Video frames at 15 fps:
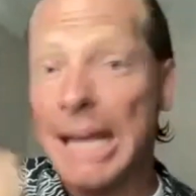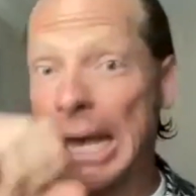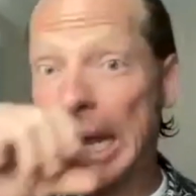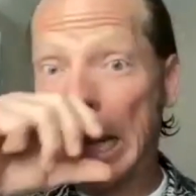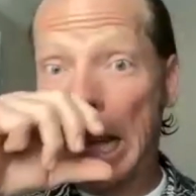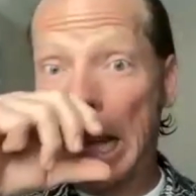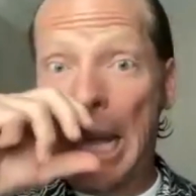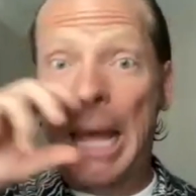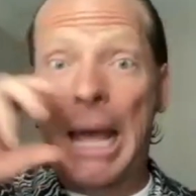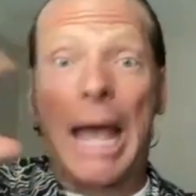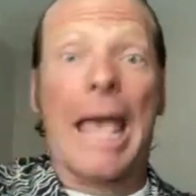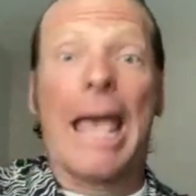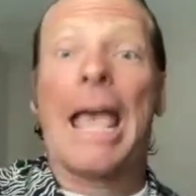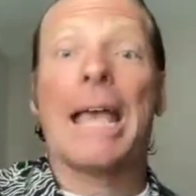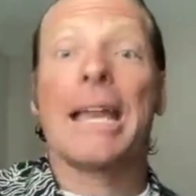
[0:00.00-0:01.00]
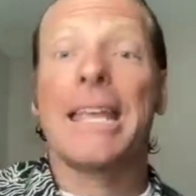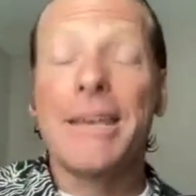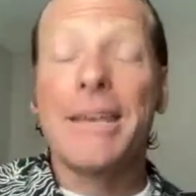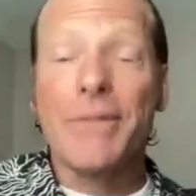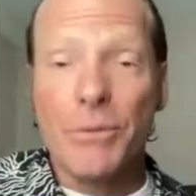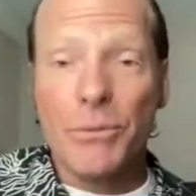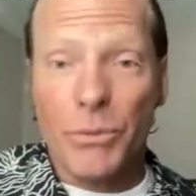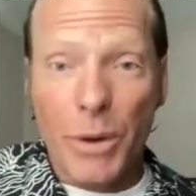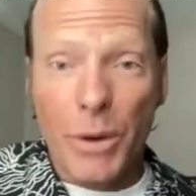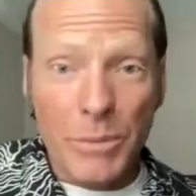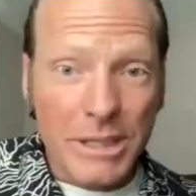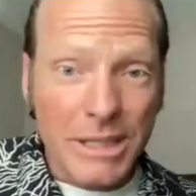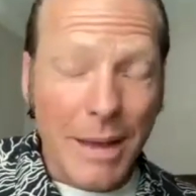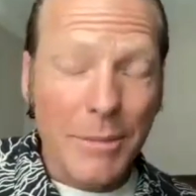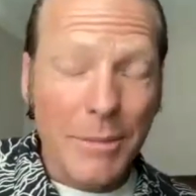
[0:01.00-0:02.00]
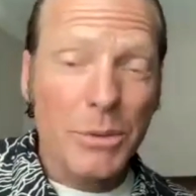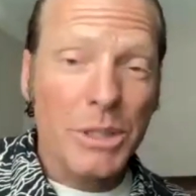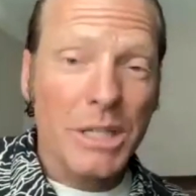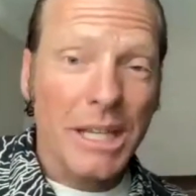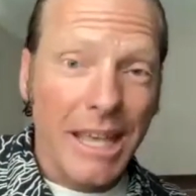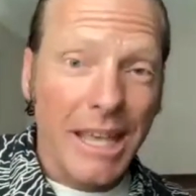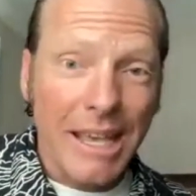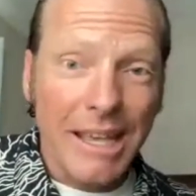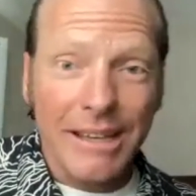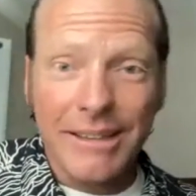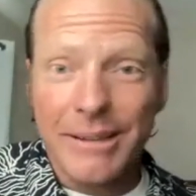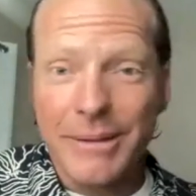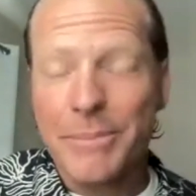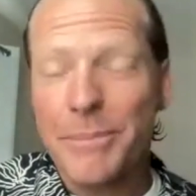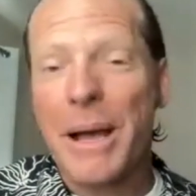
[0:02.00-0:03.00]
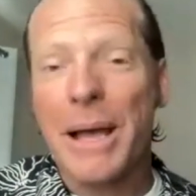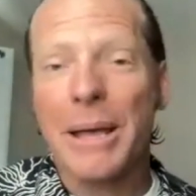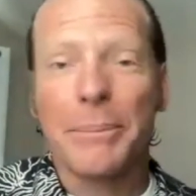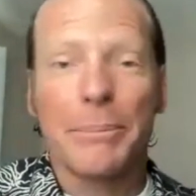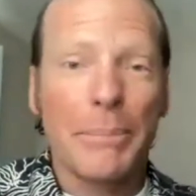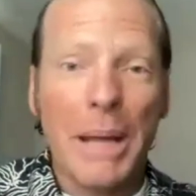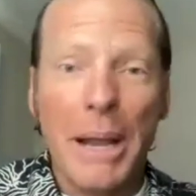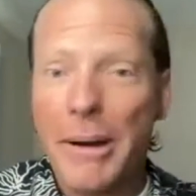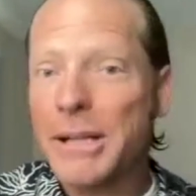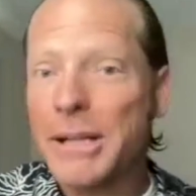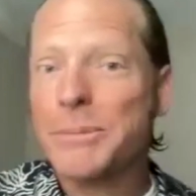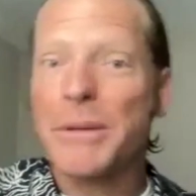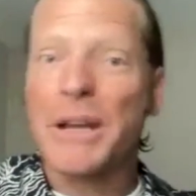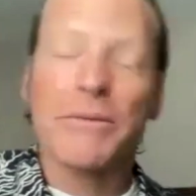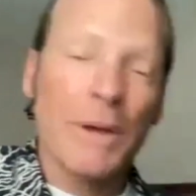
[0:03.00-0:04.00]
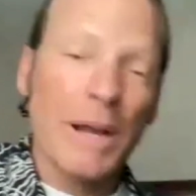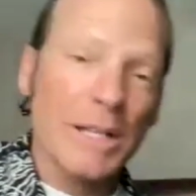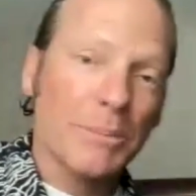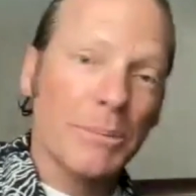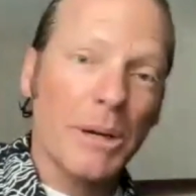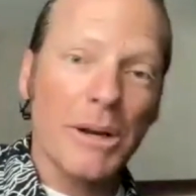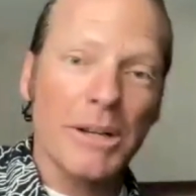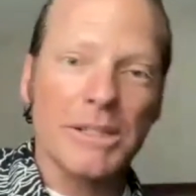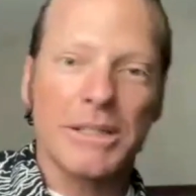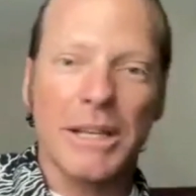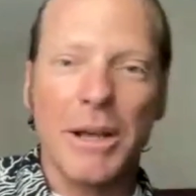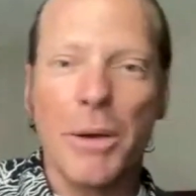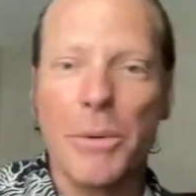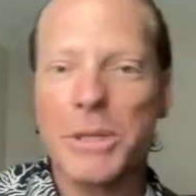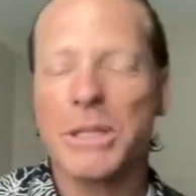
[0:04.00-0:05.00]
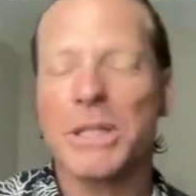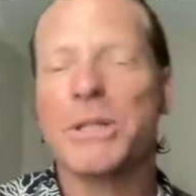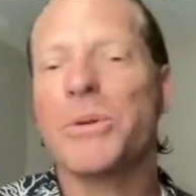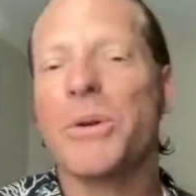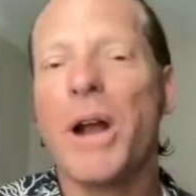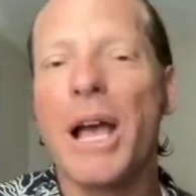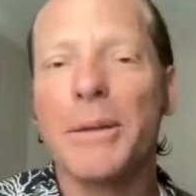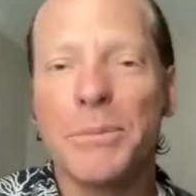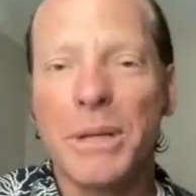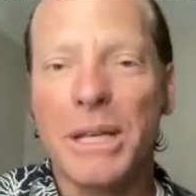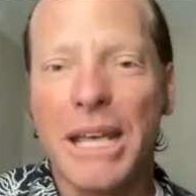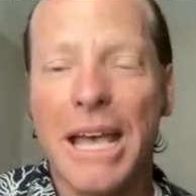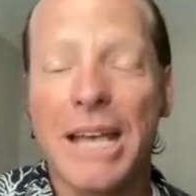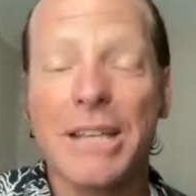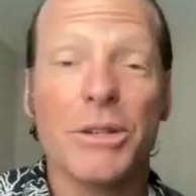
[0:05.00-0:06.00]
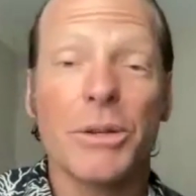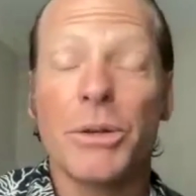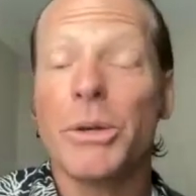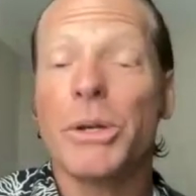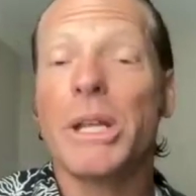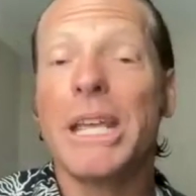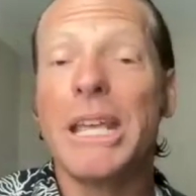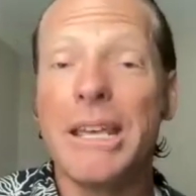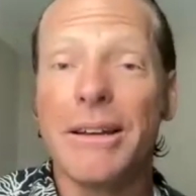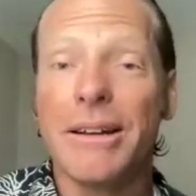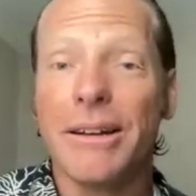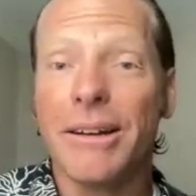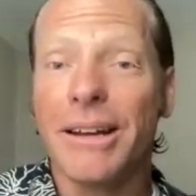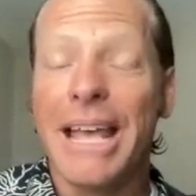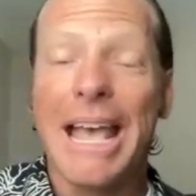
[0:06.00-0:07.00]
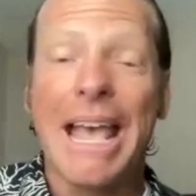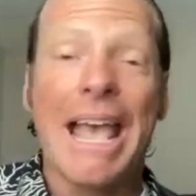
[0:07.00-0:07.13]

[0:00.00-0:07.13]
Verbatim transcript: And and even from the time I was a kid, my parents, my friends' parents, they always described me as a good eater.